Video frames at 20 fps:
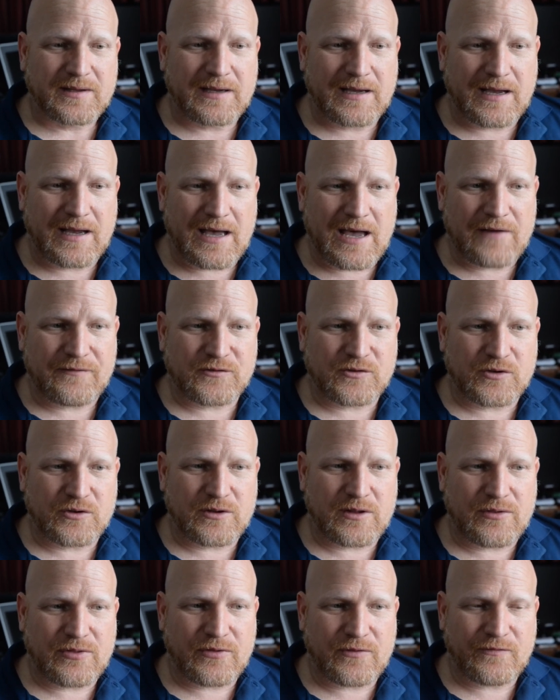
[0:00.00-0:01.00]
After
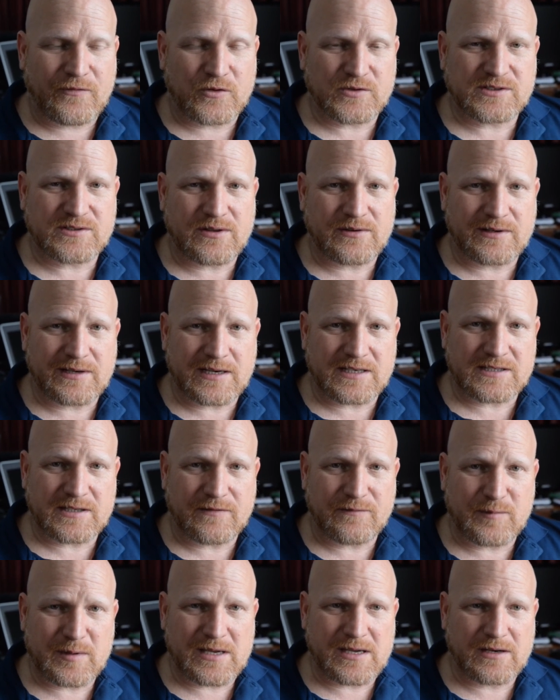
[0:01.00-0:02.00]
the first 3 days
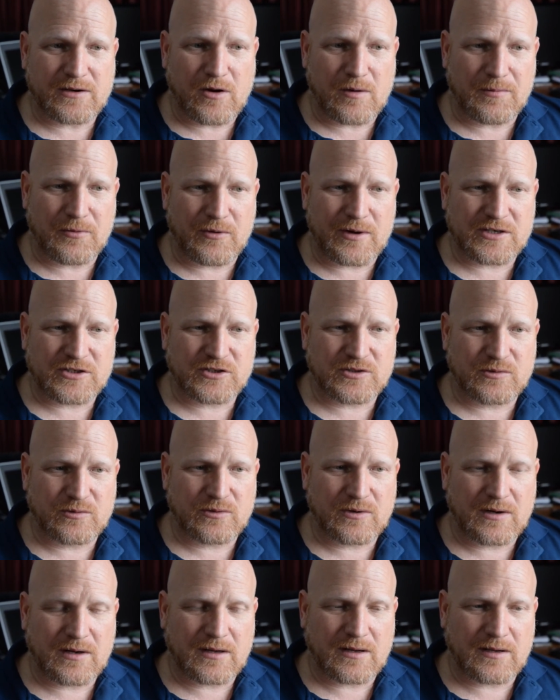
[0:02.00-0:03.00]
of being in
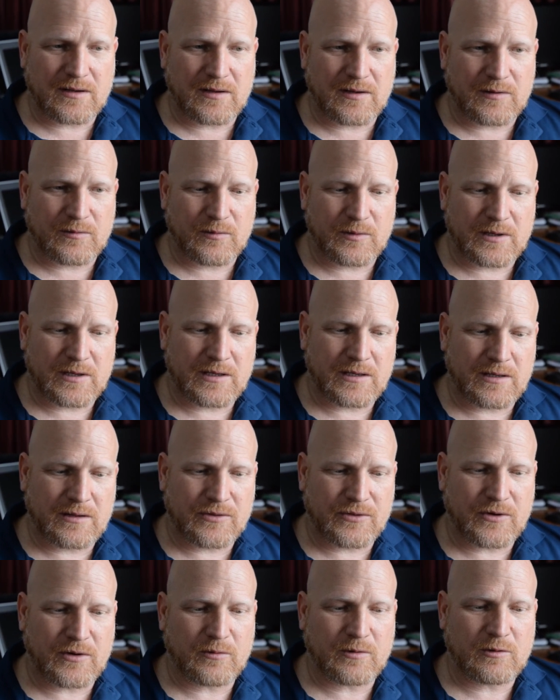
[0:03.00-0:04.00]
operation, we
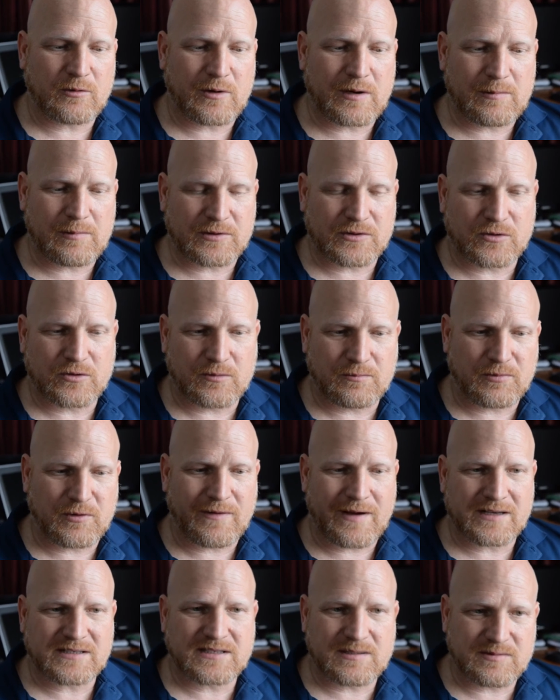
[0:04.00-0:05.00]
thought we were able to
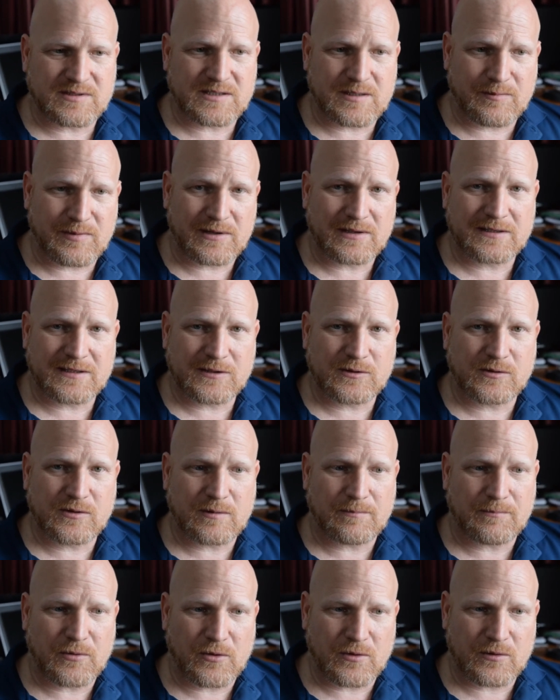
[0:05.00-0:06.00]
provide some stability to
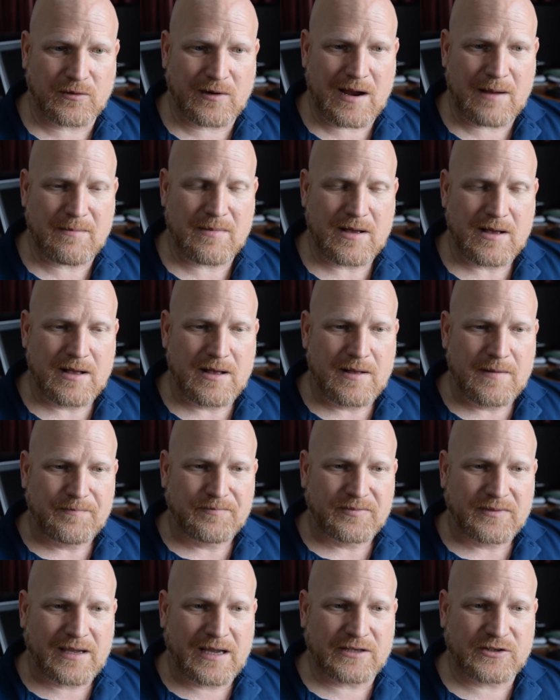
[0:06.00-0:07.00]
the program
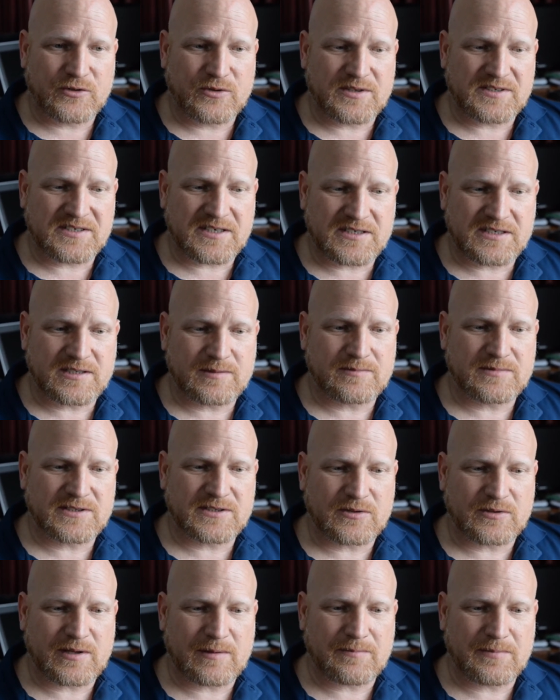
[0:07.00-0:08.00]
and to the systems
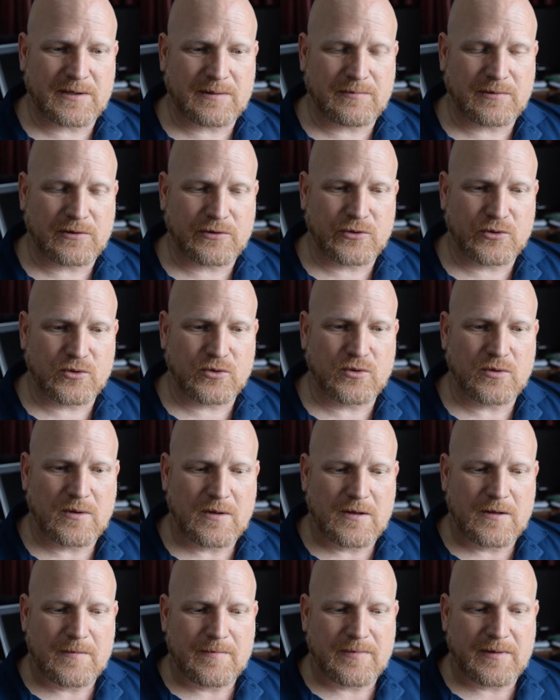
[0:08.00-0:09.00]
so that people knew
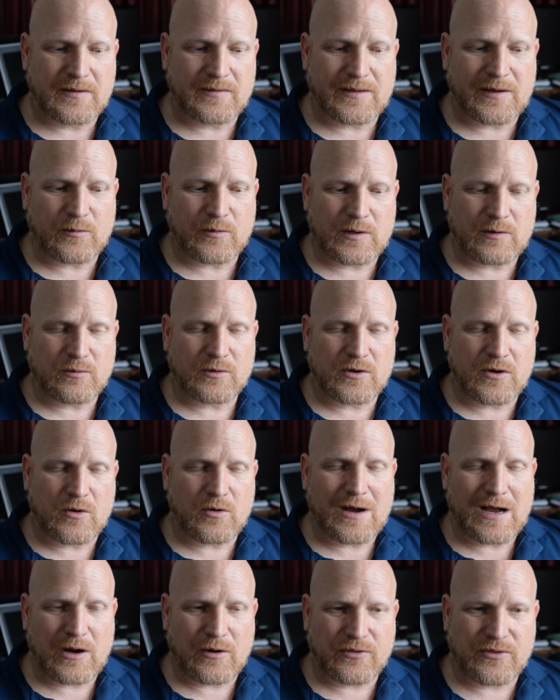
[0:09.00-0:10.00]
that we would
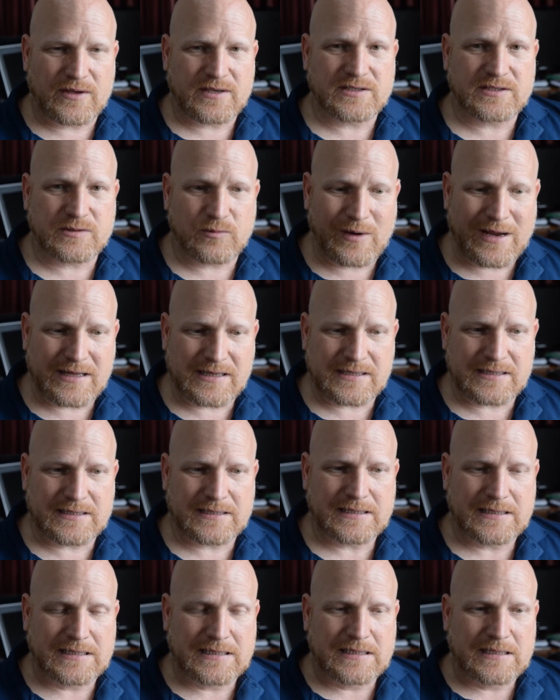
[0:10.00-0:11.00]
know how things
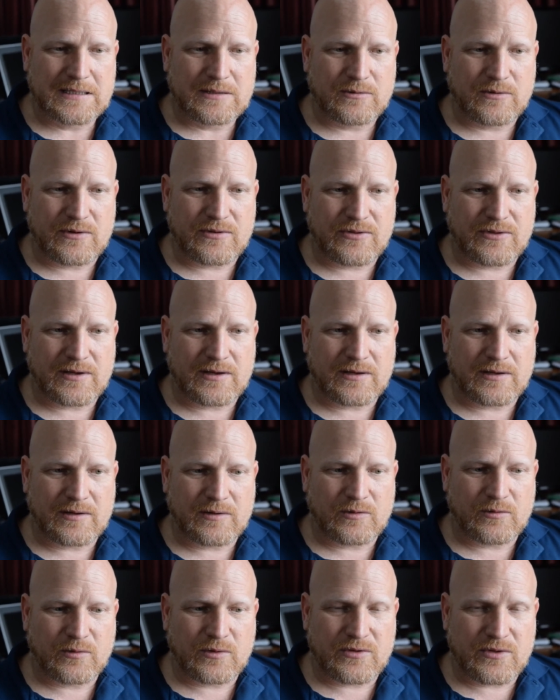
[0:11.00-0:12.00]
went. With
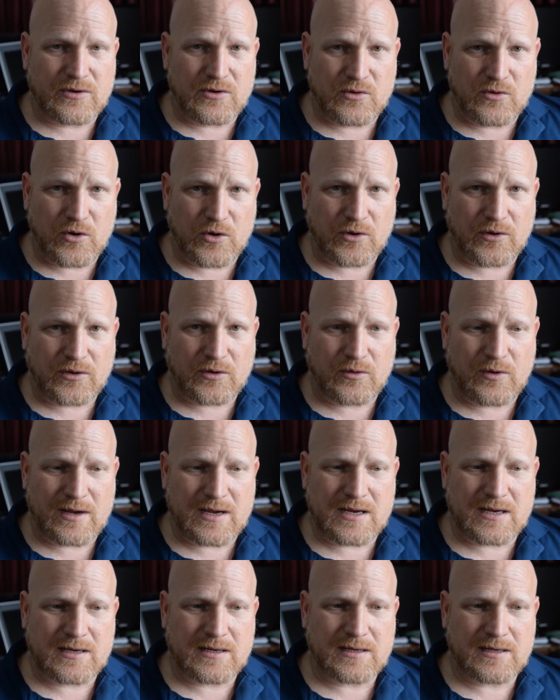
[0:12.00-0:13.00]
a new
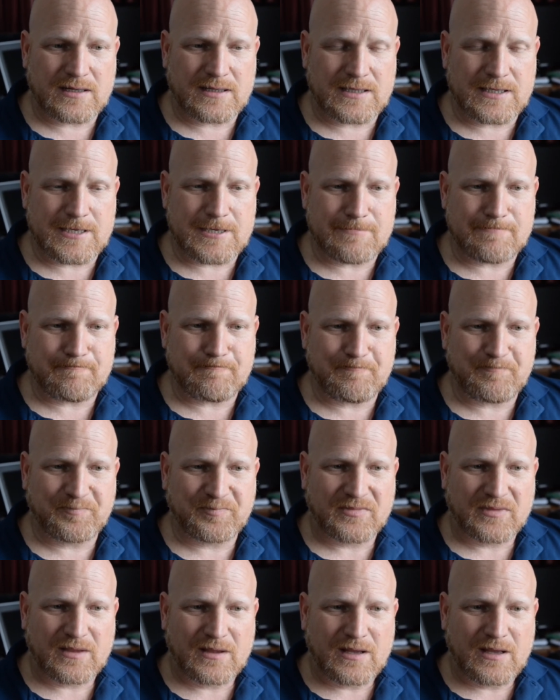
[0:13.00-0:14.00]
earthquake,
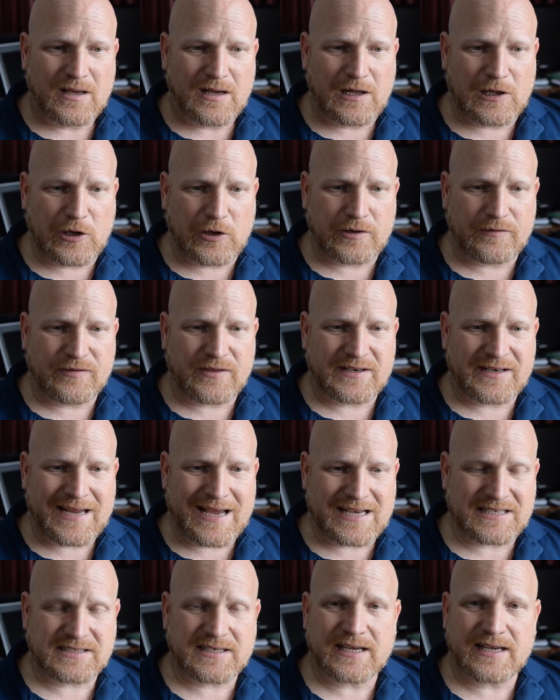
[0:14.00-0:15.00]
a lot of the
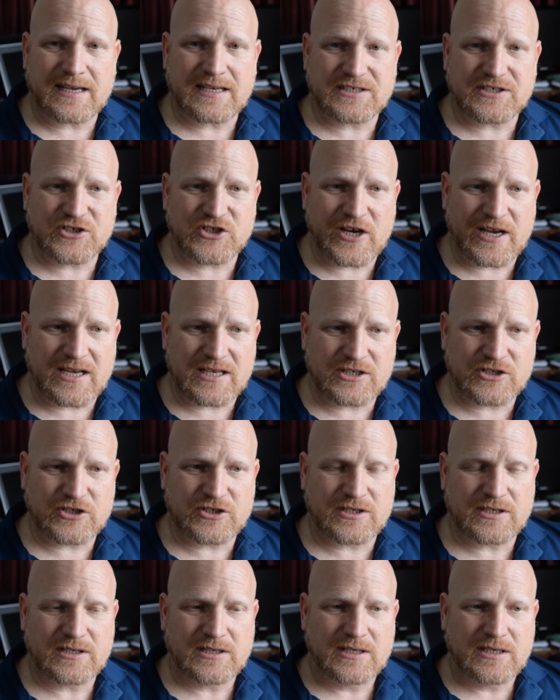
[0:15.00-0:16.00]
tasking has
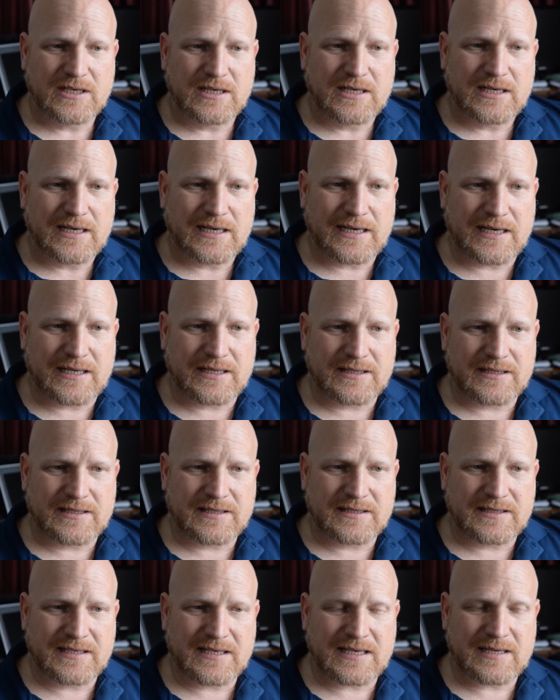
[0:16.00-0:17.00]
changed,
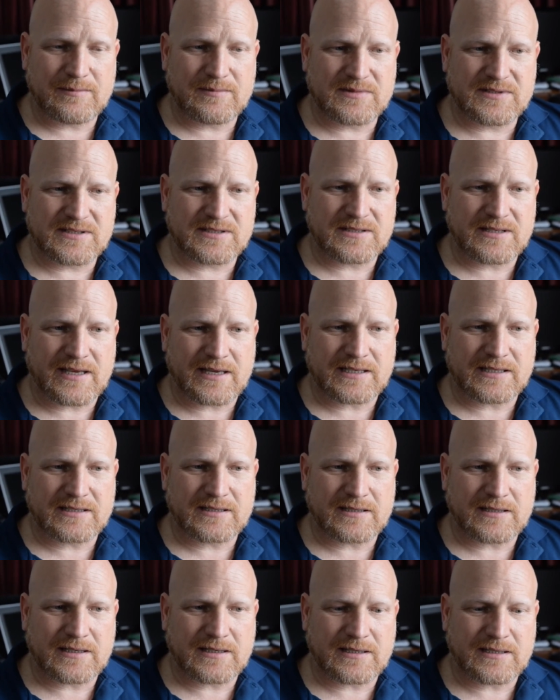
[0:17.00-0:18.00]
and teams
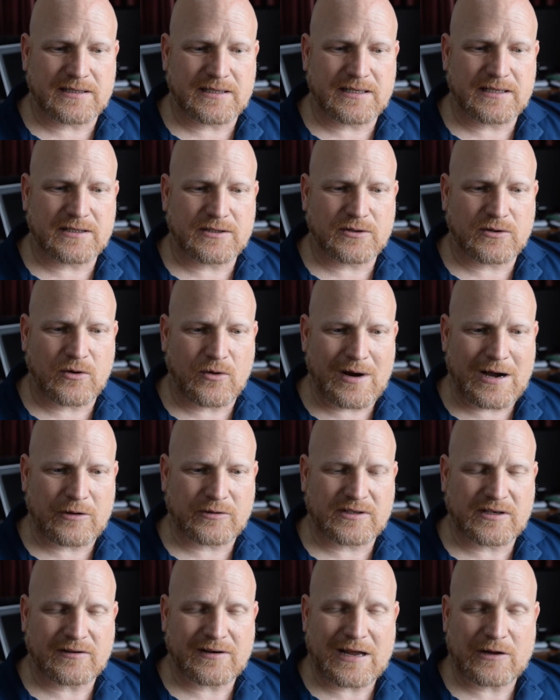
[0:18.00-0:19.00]
that needed to go
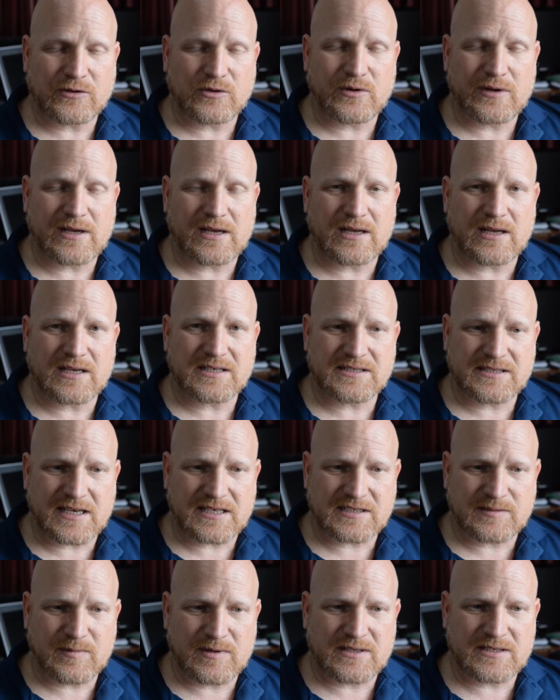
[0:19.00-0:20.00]
out are now doing
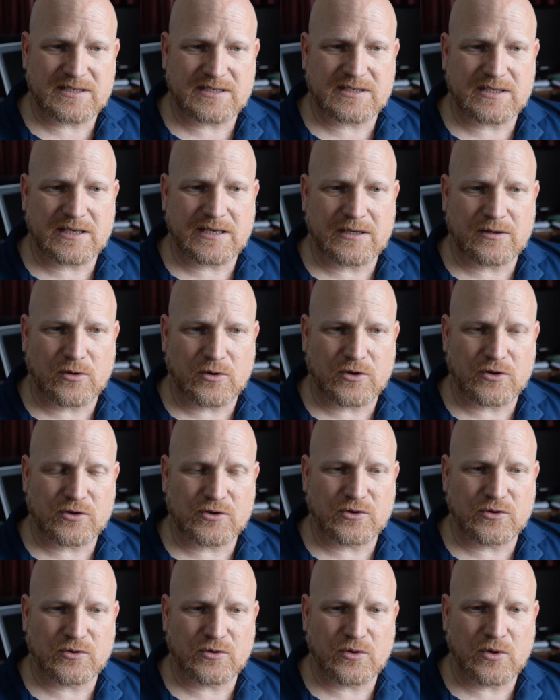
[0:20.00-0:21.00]
assessments in order
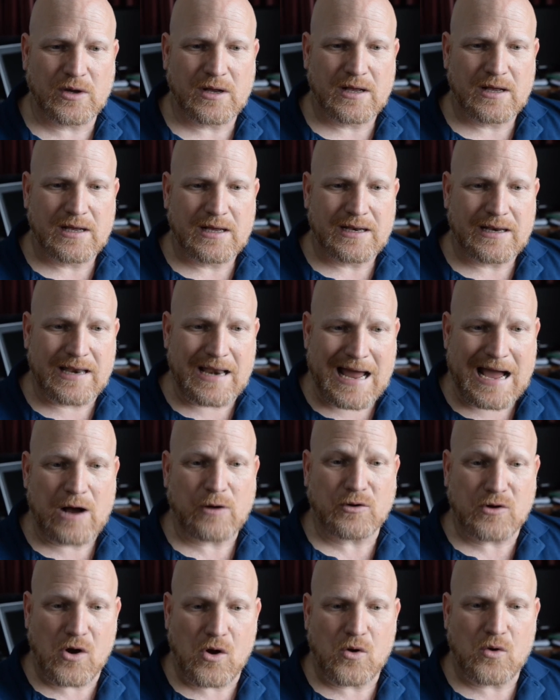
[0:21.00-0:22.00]
to
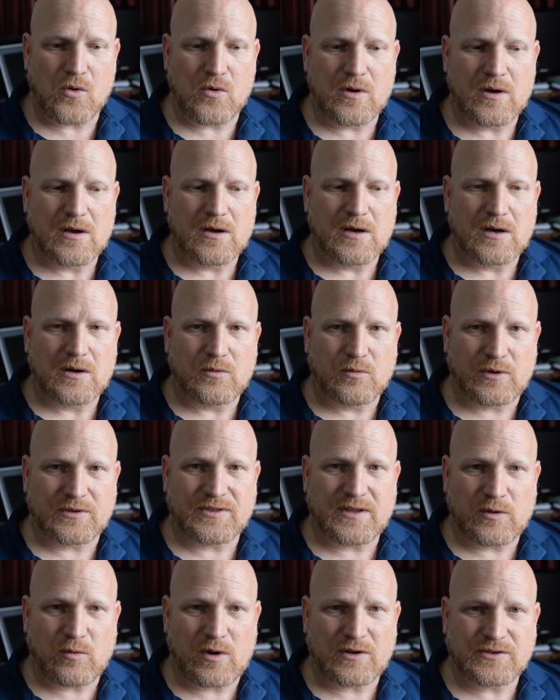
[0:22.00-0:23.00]
now know
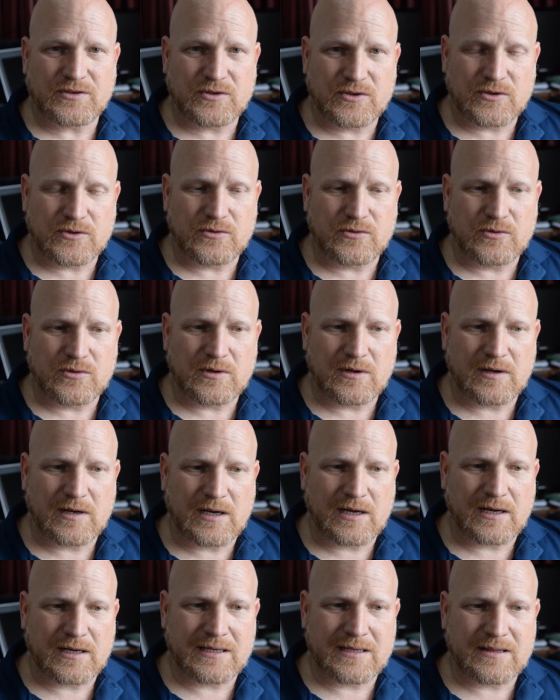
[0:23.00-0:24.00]
what they want to do
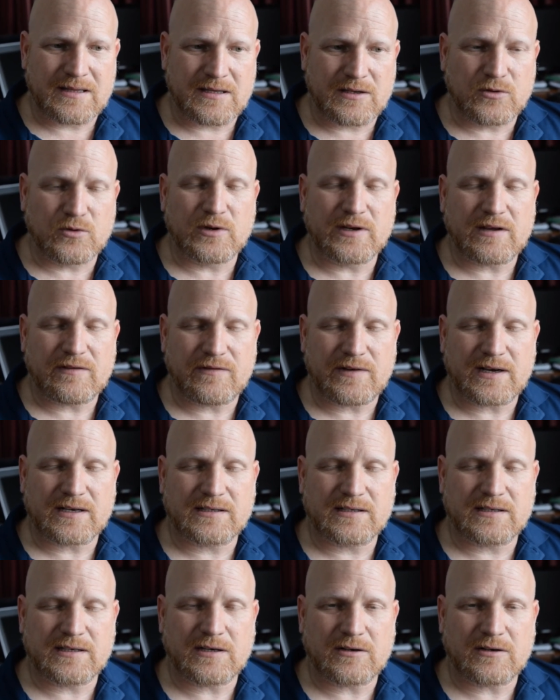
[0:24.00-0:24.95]
in the newly affected